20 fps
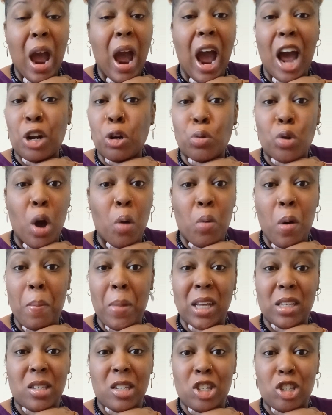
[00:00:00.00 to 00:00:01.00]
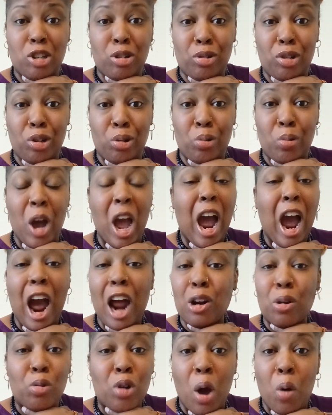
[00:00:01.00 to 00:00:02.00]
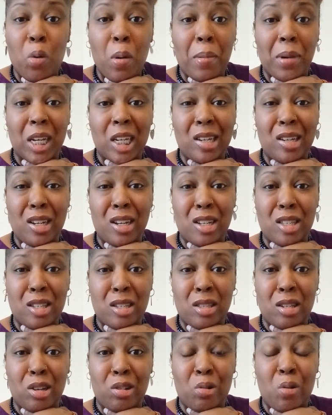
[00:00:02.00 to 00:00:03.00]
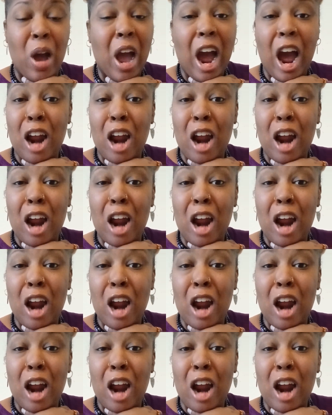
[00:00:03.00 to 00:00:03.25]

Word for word: I don't know what my sister do. I don't know what my cousin do.